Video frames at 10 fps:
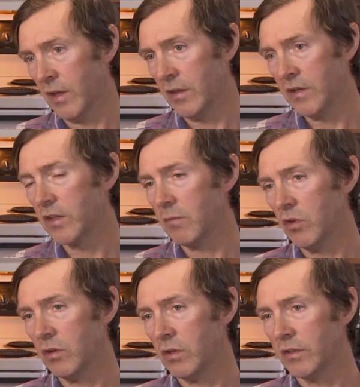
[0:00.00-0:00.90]
and these
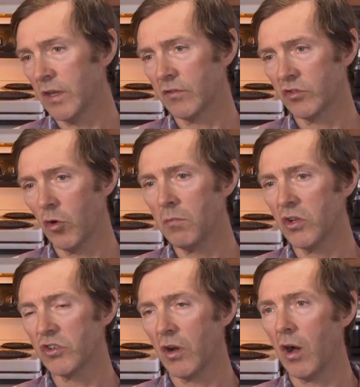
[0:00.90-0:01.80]
communities have so
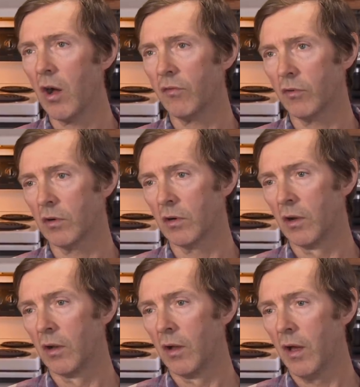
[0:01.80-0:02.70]
much to offer
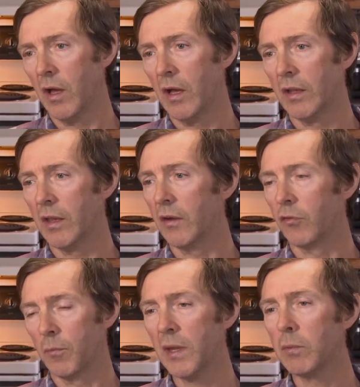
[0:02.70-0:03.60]
uh, that
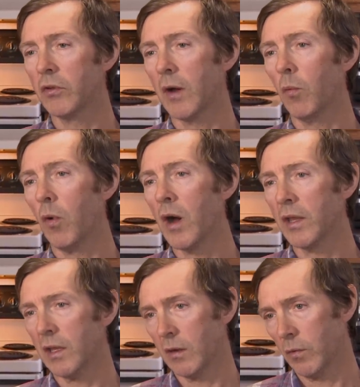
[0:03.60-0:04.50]
for people that want
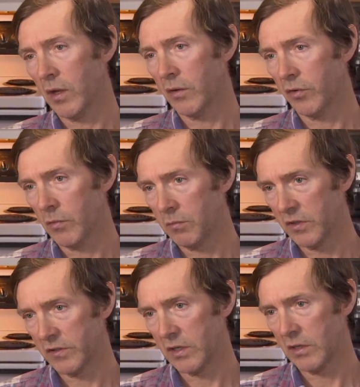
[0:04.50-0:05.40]
to get away from a
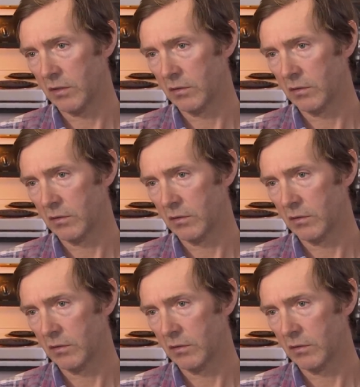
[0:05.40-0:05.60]
busy